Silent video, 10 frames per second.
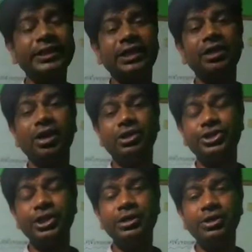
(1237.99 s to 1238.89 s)

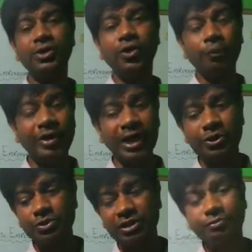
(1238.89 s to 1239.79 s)
technology we are
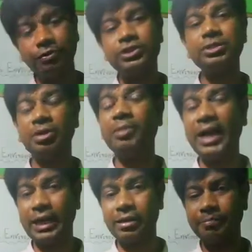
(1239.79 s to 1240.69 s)
using 4G
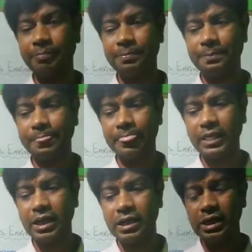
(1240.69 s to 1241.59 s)
mobile.
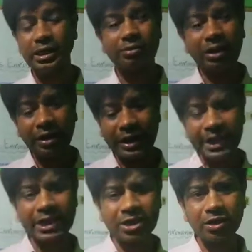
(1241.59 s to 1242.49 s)
Now the
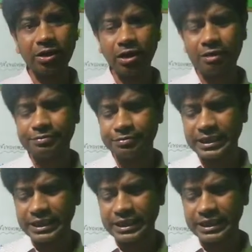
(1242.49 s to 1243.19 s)
rate of